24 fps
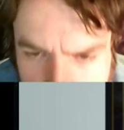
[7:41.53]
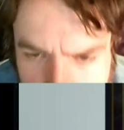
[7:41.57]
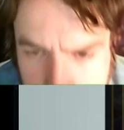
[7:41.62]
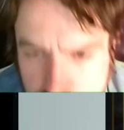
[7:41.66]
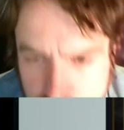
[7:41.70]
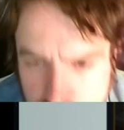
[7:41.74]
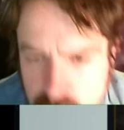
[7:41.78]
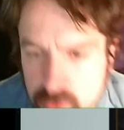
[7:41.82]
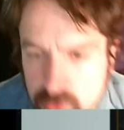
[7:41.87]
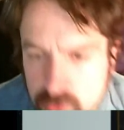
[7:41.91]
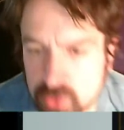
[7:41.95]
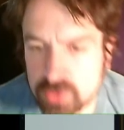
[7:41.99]

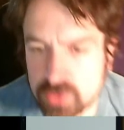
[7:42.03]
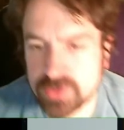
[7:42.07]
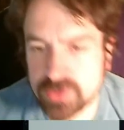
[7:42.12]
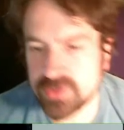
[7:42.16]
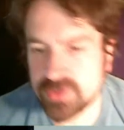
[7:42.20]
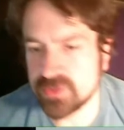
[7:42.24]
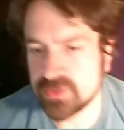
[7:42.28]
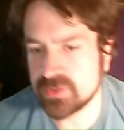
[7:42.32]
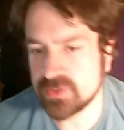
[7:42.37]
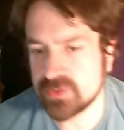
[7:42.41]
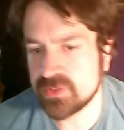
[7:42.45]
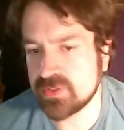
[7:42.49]

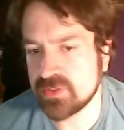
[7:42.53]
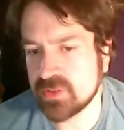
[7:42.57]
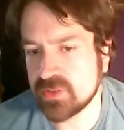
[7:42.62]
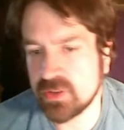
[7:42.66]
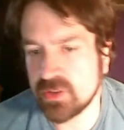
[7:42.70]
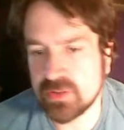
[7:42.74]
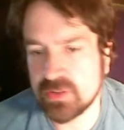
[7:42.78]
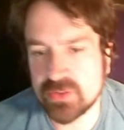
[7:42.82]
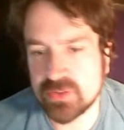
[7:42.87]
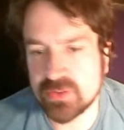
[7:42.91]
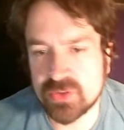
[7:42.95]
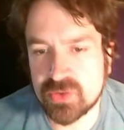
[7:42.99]
ruins all
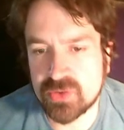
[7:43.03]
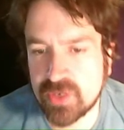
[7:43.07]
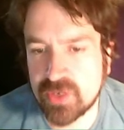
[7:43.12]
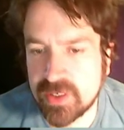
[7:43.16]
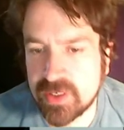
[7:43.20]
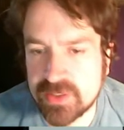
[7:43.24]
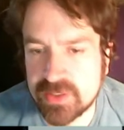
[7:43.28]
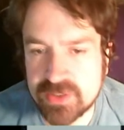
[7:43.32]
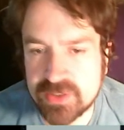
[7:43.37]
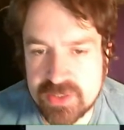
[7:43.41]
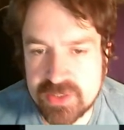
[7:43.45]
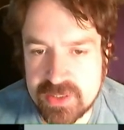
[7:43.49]
the
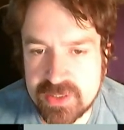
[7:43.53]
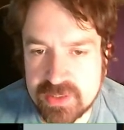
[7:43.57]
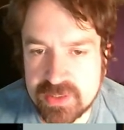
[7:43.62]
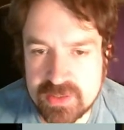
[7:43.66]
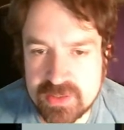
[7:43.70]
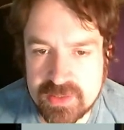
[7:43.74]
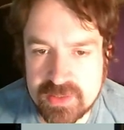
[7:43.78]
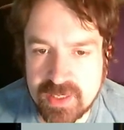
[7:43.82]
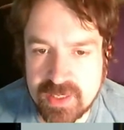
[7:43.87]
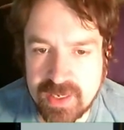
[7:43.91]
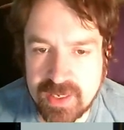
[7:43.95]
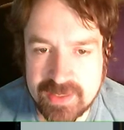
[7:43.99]
strategy,
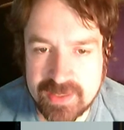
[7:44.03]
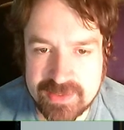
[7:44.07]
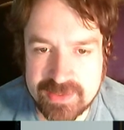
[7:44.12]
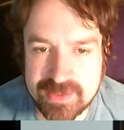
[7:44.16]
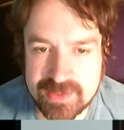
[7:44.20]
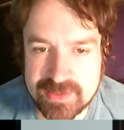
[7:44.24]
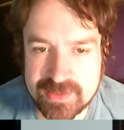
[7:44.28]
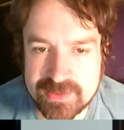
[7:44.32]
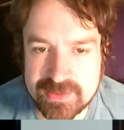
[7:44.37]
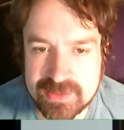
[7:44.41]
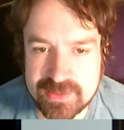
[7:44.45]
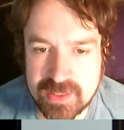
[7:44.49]

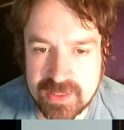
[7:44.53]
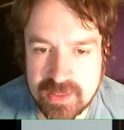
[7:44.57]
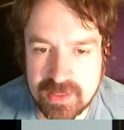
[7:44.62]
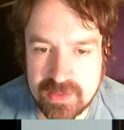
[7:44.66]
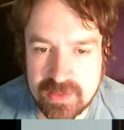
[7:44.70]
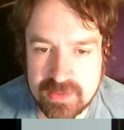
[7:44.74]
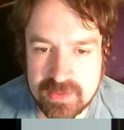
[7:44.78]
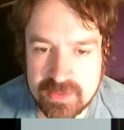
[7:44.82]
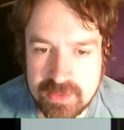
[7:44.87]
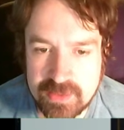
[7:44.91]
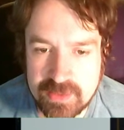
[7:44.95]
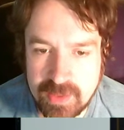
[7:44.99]
tactics,
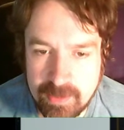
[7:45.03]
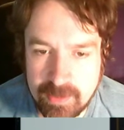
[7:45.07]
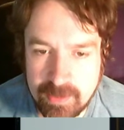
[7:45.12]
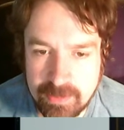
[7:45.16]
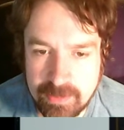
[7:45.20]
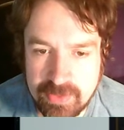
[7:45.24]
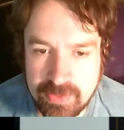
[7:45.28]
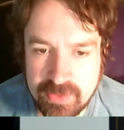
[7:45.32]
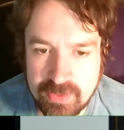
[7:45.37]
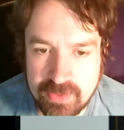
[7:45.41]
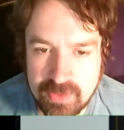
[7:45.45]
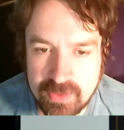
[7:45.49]
and depth
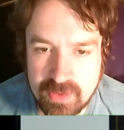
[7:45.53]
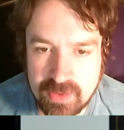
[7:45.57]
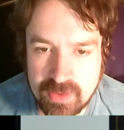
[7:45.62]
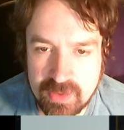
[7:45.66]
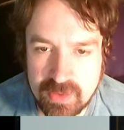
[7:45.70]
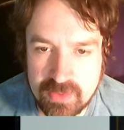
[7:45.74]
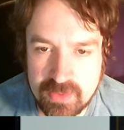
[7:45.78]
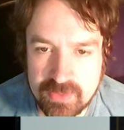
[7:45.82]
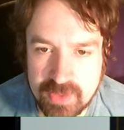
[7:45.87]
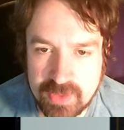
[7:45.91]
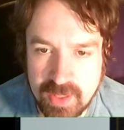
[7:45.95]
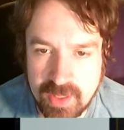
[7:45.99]

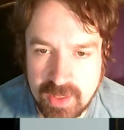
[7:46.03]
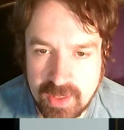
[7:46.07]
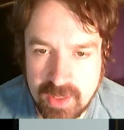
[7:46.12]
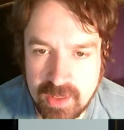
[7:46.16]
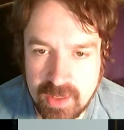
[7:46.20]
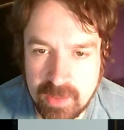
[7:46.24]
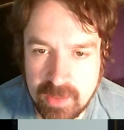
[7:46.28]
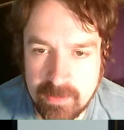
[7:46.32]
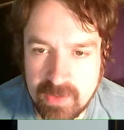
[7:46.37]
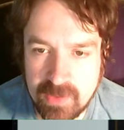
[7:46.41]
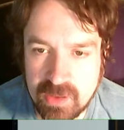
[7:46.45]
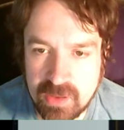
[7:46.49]
of a
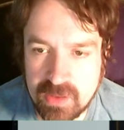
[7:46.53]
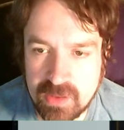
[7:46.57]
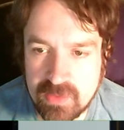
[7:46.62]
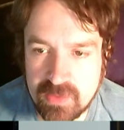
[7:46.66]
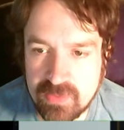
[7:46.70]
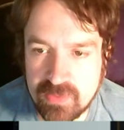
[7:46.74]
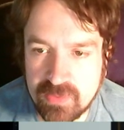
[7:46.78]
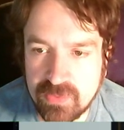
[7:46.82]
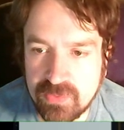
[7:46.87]
game. If